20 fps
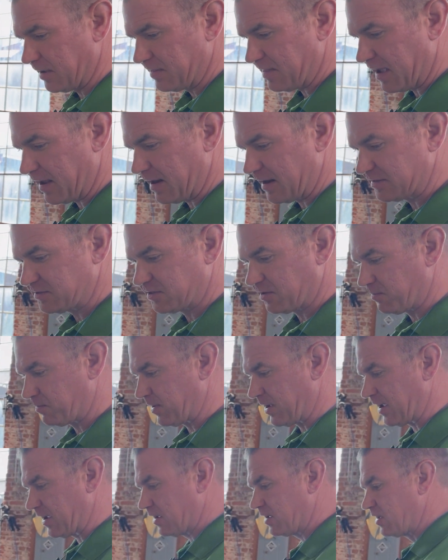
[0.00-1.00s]
in that engine
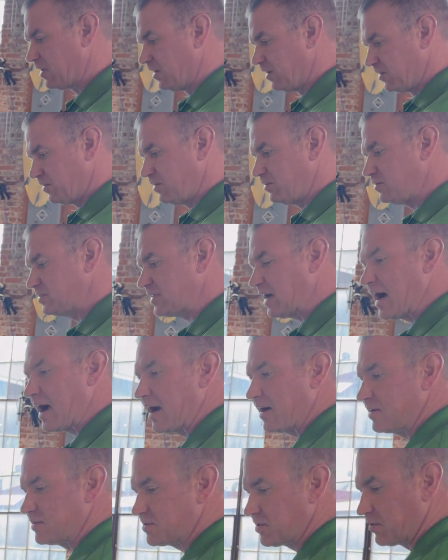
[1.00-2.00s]
bay. New
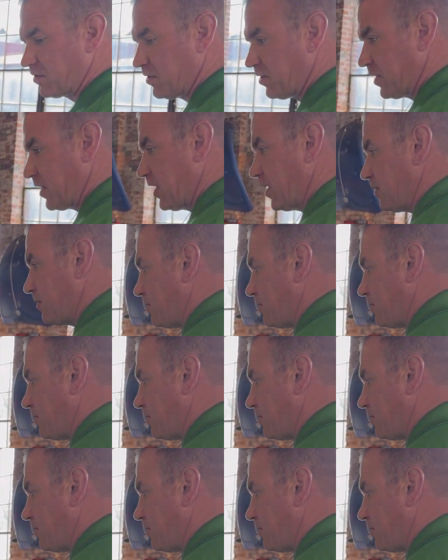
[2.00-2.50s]
tires are on it.